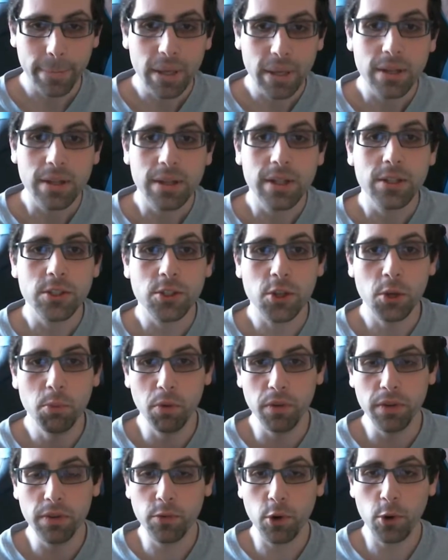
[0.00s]
So
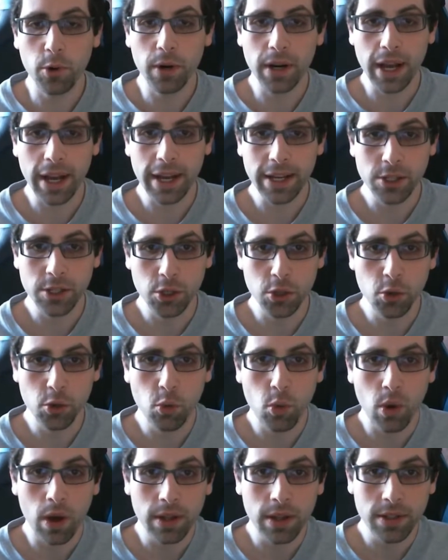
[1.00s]
moving forward, I do
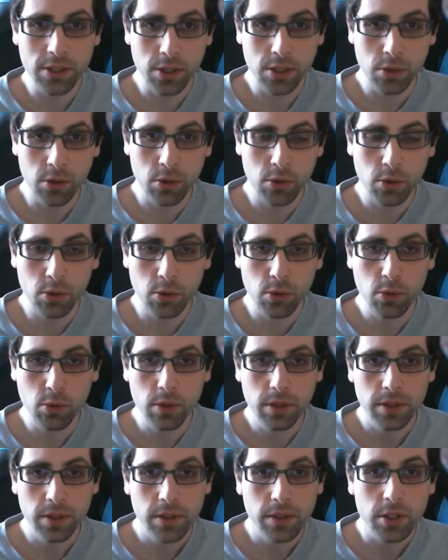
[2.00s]
want to
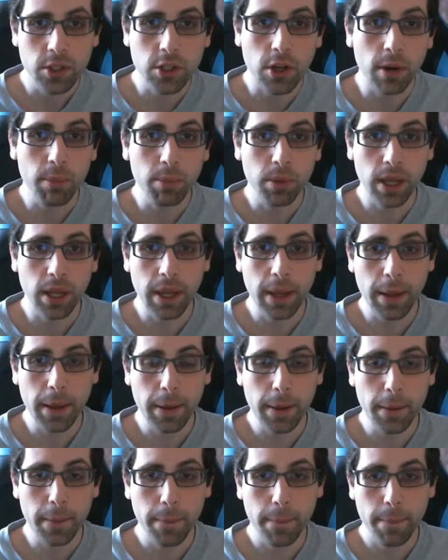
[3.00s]
start
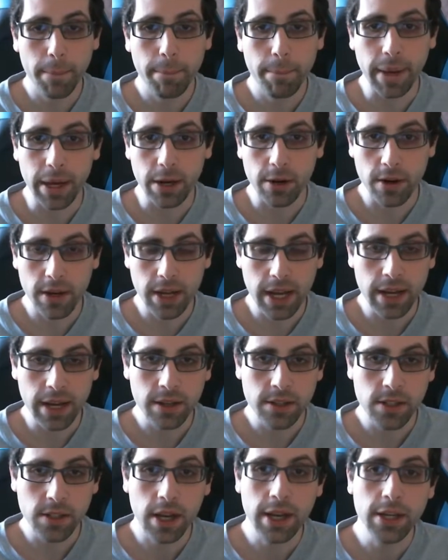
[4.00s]
playing better
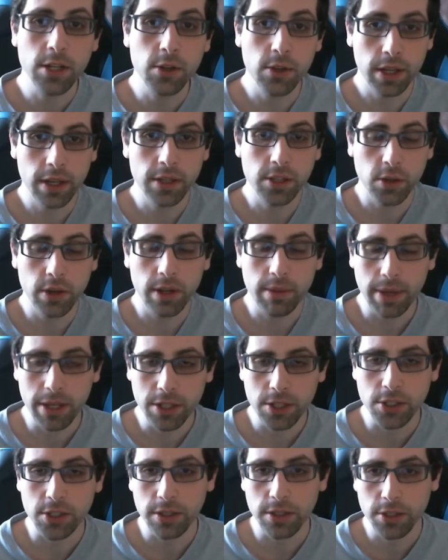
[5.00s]
decks. I do think Exodia Mage
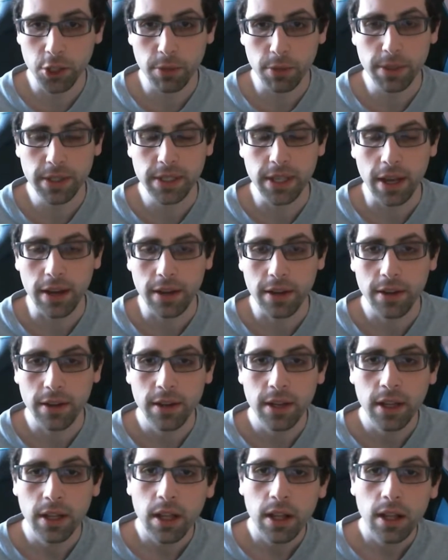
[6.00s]
is a legitimate deck.
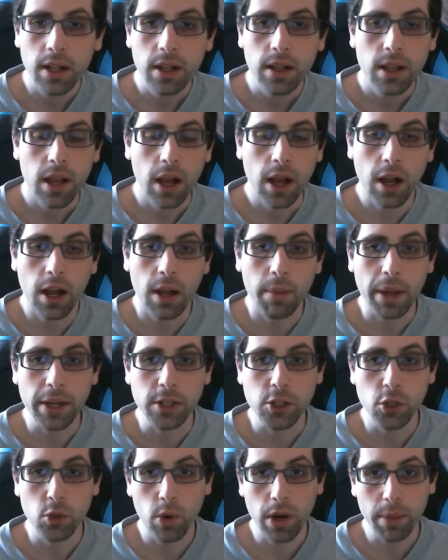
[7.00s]
I
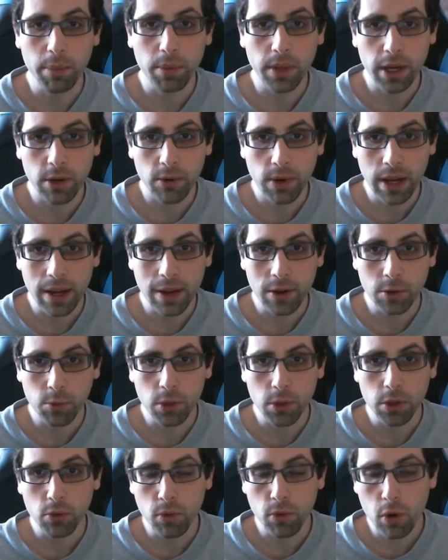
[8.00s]
do want to play around
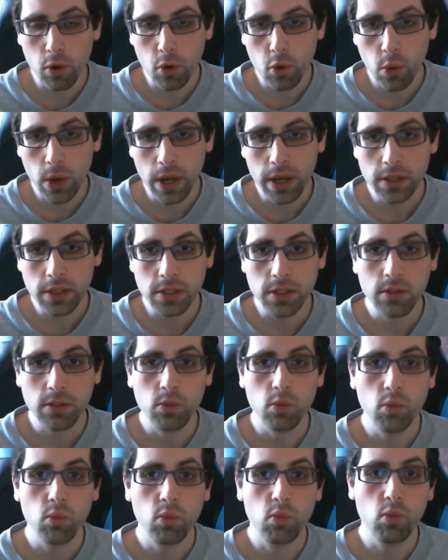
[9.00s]
with the Rogue Quest.
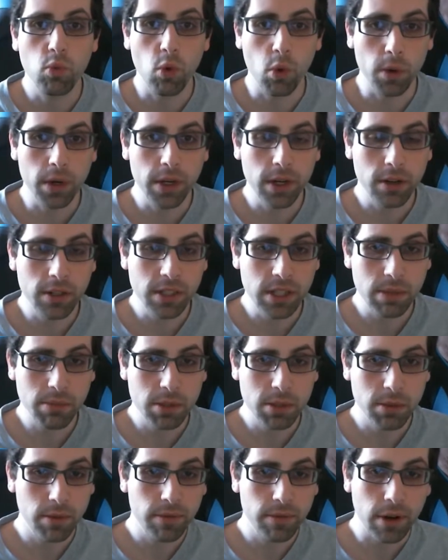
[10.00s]
Warrior seems
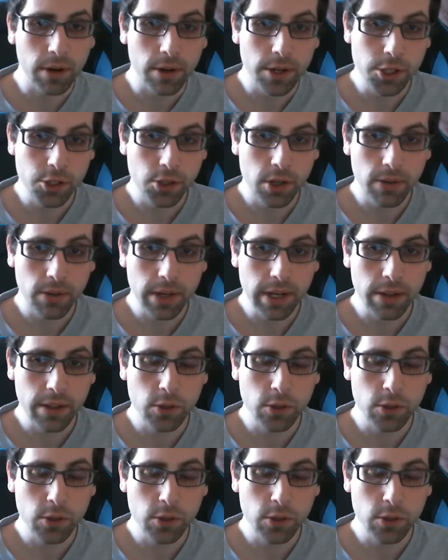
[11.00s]
to be very strong right now.